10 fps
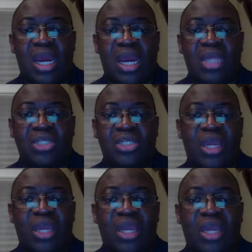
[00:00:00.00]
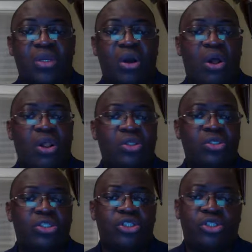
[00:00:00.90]
Antonenko et
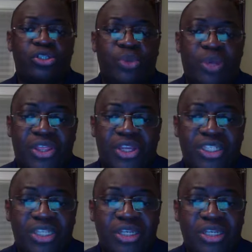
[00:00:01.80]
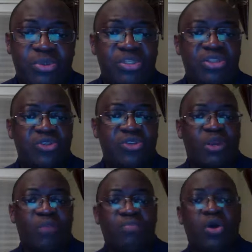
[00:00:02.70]
al., 2013, puts it this
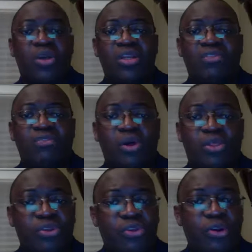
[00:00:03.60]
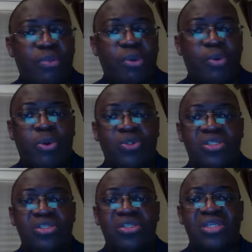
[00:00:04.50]
way. Cognitive load theory
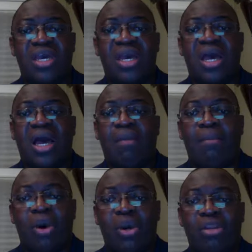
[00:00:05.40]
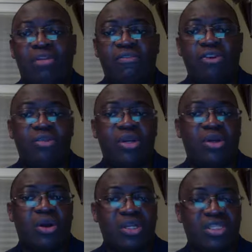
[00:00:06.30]
proposes a model of human
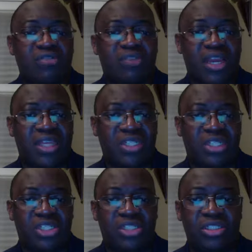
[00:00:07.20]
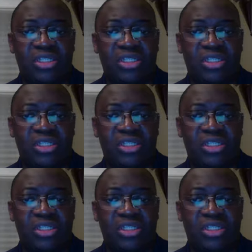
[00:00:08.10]
cognitive architecture